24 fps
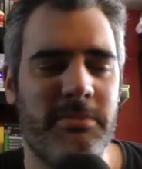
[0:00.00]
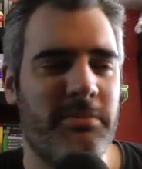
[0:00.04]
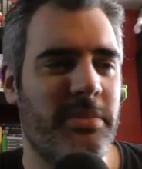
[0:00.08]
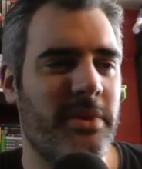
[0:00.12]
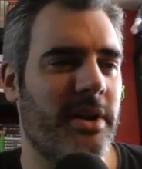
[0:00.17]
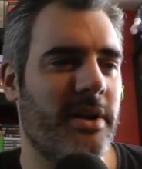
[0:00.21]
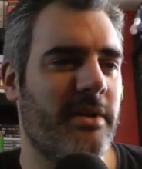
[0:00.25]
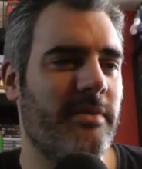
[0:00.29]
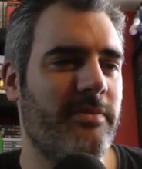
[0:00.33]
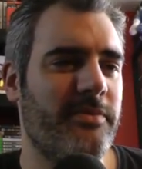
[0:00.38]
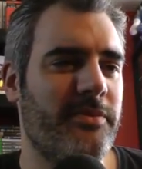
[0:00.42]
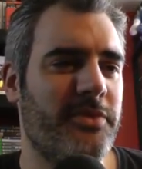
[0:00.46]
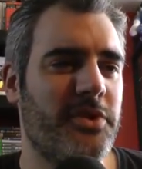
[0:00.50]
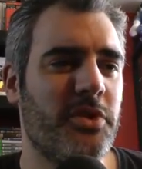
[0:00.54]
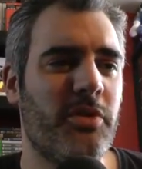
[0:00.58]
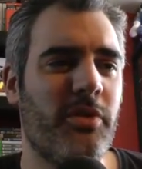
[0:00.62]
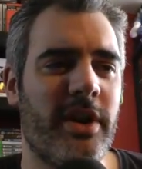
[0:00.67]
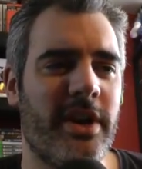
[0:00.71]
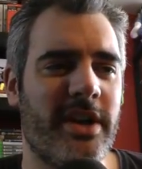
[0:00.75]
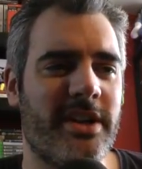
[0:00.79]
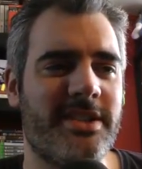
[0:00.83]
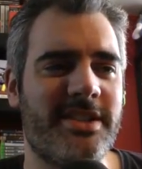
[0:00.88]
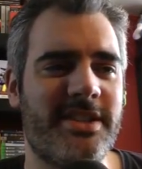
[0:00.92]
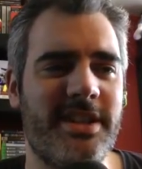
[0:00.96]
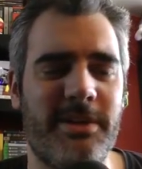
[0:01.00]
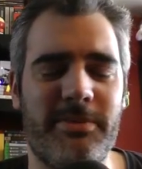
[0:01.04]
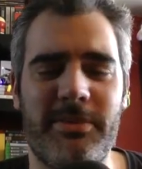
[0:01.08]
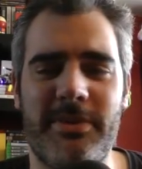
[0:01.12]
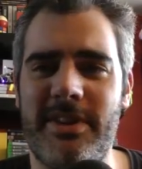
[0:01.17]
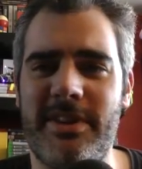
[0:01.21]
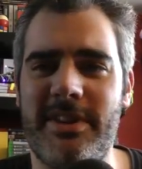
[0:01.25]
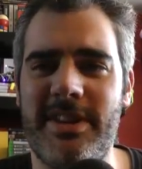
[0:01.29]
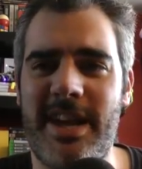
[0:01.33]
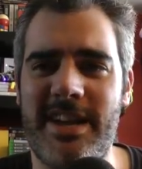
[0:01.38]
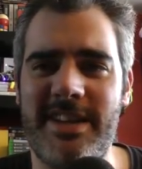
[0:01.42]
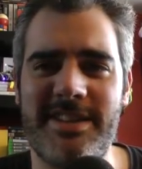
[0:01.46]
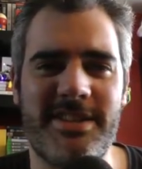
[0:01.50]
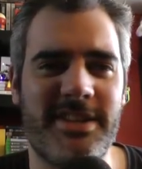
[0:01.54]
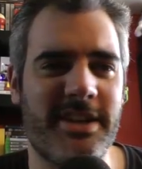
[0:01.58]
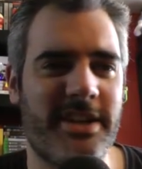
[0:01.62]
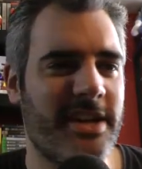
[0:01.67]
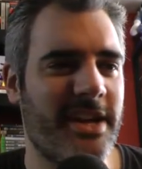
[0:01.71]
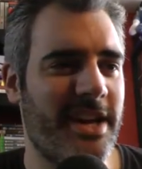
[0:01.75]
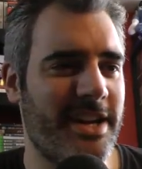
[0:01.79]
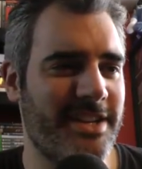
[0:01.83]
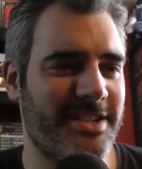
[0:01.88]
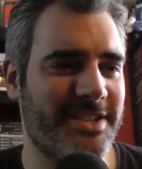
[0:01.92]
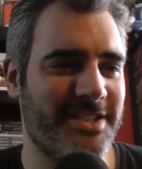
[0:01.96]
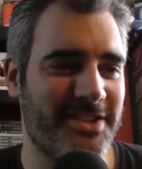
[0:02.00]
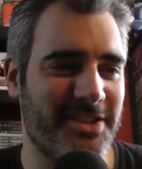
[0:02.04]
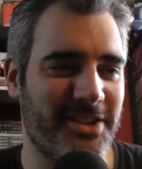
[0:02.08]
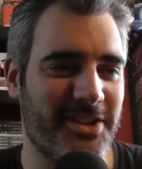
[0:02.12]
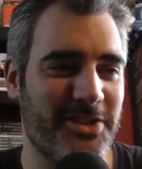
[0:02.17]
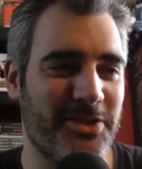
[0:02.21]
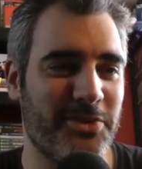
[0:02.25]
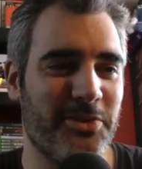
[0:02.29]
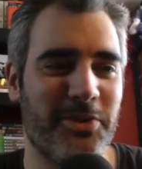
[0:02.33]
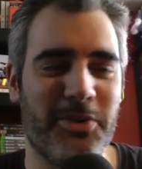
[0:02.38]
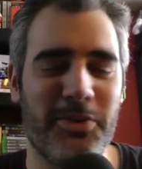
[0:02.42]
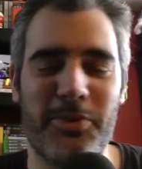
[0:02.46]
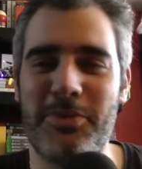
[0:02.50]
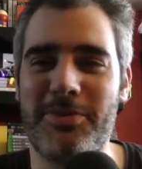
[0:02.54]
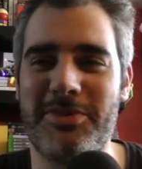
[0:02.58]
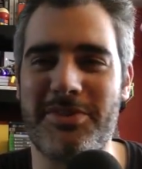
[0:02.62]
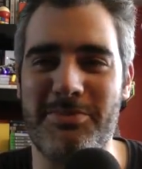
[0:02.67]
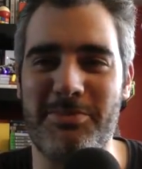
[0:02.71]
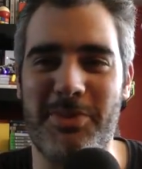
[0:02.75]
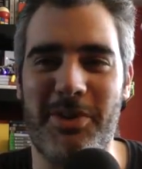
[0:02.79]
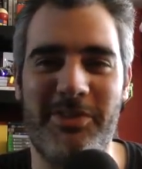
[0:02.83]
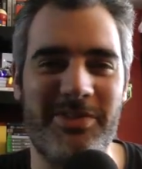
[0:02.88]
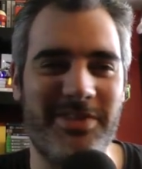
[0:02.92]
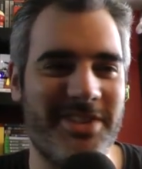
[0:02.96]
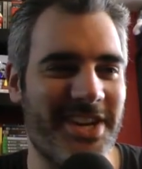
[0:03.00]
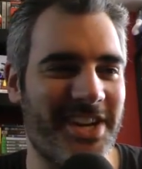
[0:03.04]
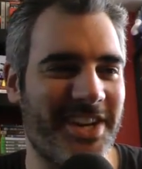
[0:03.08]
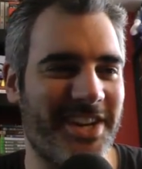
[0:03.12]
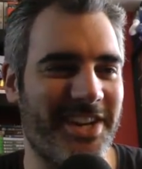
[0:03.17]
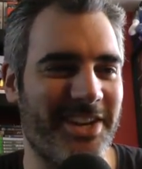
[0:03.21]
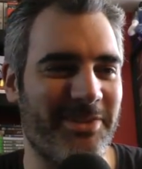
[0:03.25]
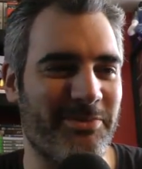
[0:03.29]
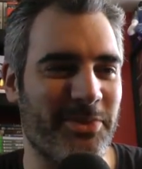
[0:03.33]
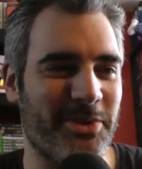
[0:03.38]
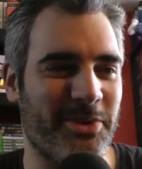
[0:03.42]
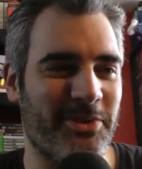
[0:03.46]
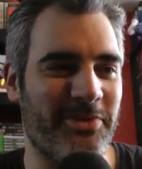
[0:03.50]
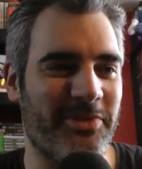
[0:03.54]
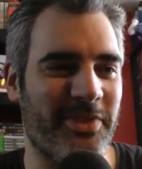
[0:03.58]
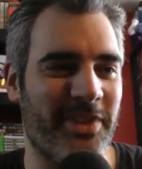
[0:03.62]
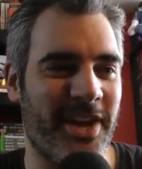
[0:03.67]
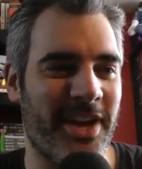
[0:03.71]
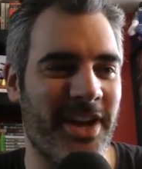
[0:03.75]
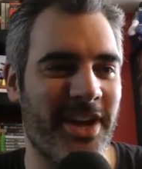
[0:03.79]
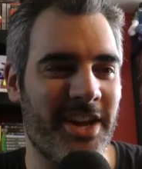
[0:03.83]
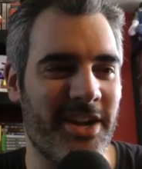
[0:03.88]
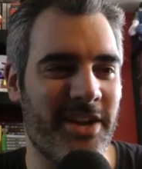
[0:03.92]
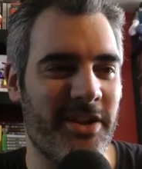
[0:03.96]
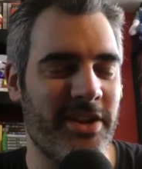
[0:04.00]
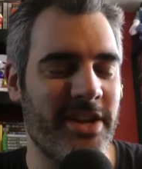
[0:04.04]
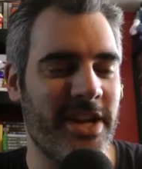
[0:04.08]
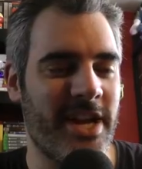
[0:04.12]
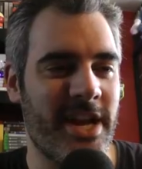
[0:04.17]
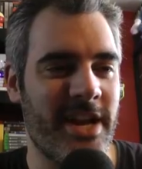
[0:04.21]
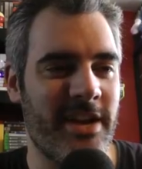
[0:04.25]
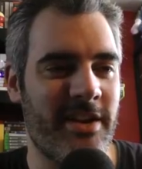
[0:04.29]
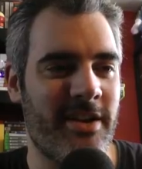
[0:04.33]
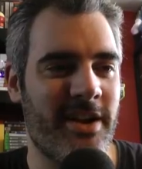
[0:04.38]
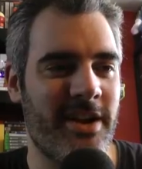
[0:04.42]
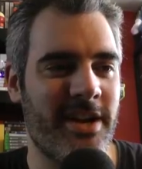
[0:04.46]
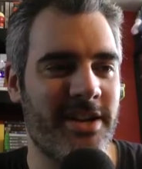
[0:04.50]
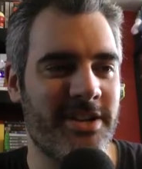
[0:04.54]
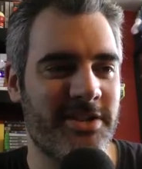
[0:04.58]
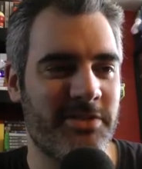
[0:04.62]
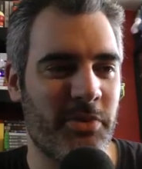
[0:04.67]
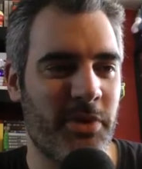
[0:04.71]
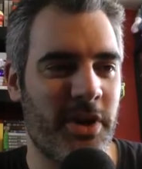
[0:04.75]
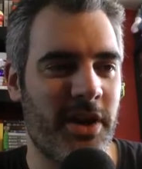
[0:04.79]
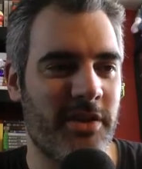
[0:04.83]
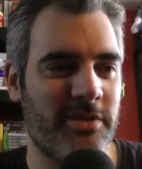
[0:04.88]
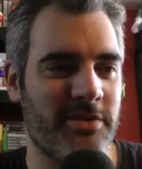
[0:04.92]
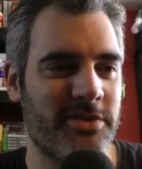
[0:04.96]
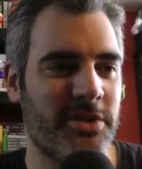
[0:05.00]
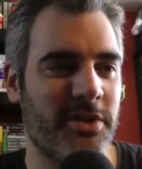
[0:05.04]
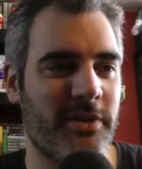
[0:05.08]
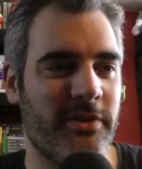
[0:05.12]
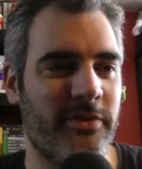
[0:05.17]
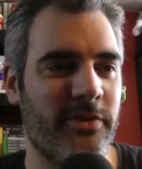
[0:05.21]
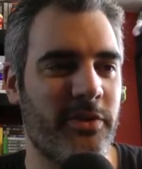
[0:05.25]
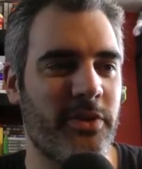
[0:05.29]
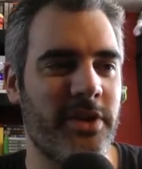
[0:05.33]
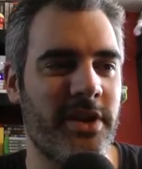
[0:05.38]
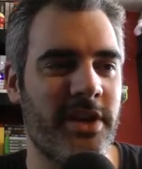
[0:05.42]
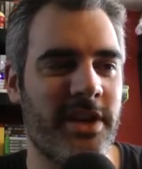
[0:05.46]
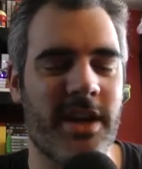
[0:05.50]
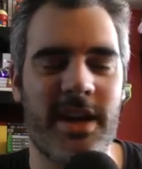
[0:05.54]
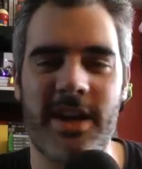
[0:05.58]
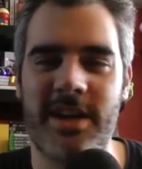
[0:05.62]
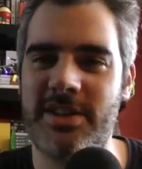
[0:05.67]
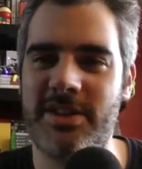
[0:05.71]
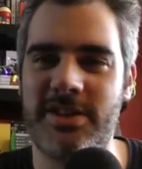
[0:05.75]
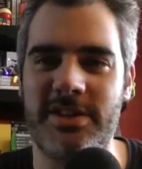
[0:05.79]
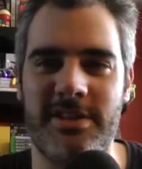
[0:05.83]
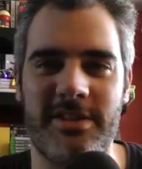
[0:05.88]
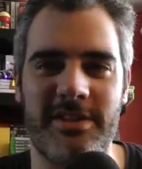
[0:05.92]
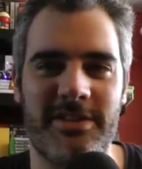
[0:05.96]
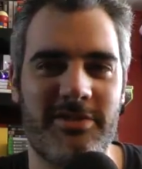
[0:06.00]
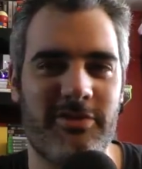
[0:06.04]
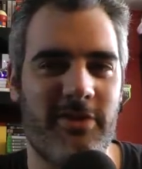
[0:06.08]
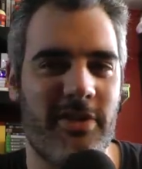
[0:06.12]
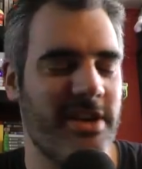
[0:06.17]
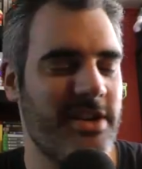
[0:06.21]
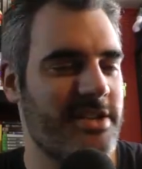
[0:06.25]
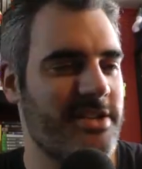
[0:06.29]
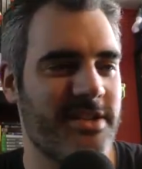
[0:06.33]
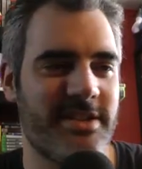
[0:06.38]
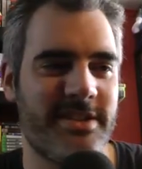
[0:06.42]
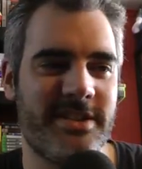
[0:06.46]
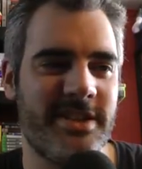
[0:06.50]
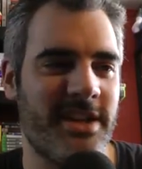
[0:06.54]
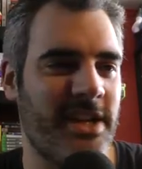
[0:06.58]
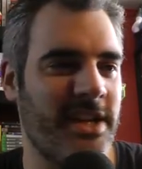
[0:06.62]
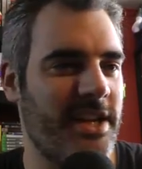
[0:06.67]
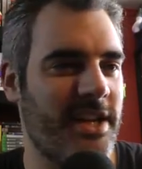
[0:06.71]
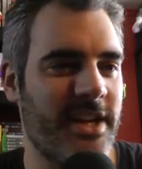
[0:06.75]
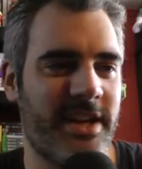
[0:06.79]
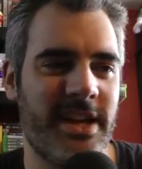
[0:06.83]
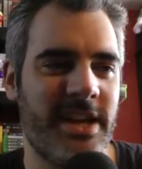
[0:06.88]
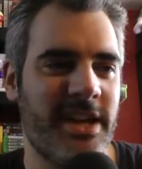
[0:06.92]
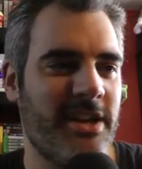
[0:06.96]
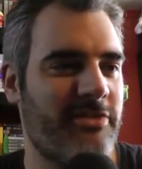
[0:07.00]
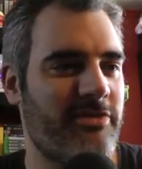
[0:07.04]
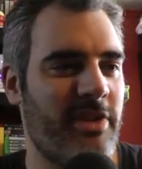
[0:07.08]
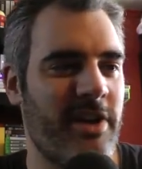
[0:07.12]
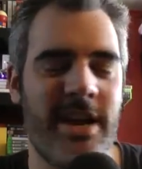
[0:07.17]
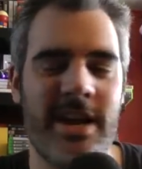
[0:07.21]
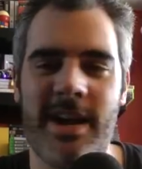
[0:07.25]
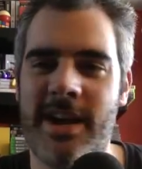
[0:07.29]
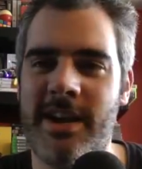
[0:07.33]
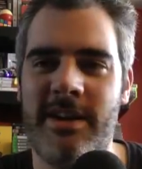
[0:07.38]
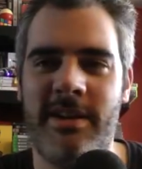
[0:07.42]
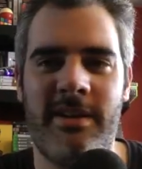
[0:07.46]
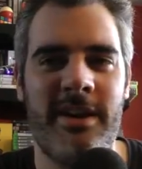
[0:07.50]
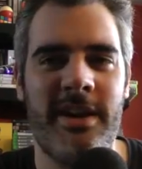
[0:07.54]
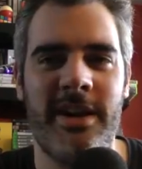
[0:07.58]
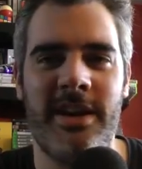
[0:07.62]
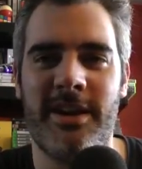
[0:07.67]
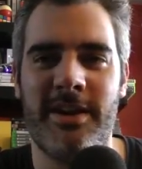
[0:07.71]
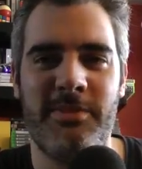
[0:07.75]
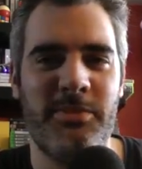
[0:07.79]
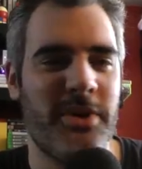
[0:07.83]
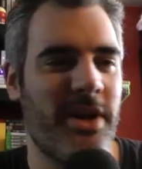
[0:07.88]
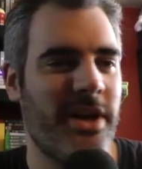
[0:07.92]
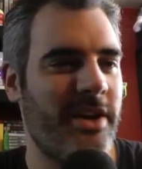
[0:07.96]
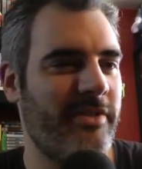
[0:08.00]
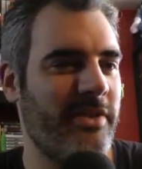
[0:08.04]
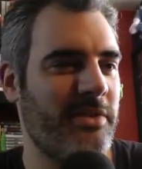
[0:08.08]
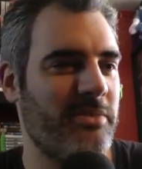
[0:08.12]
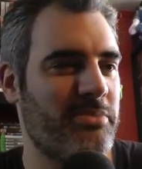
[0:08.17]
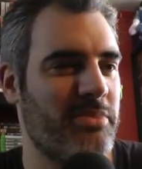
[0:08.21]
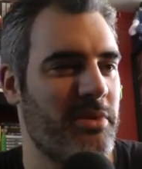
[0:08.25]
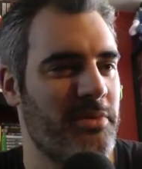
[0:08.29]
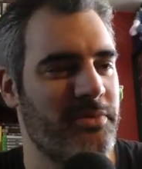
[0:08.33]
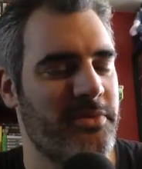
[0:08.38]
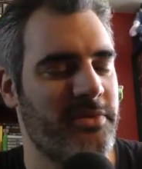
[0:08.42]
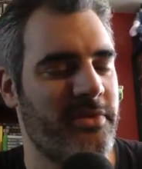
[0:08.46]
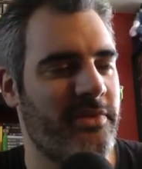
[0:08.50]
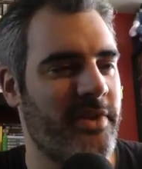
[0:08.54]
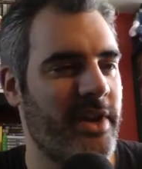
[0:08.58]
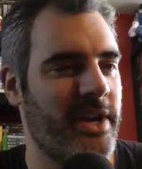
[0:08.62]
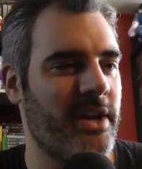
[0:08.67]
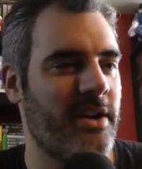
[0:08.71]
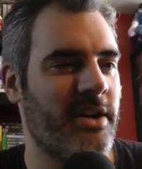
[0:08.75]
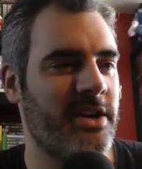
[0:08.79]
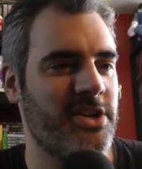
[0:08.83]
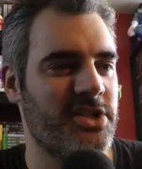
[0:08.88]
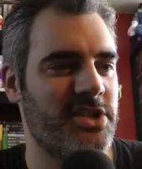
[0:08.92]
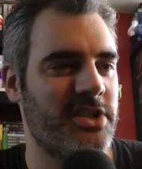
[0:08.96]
But do I accept that that's the case as I do an awesome overtaking move there? And the AI as well took avoiding action. Great to see. Again, great AI. I'm not having problems with AI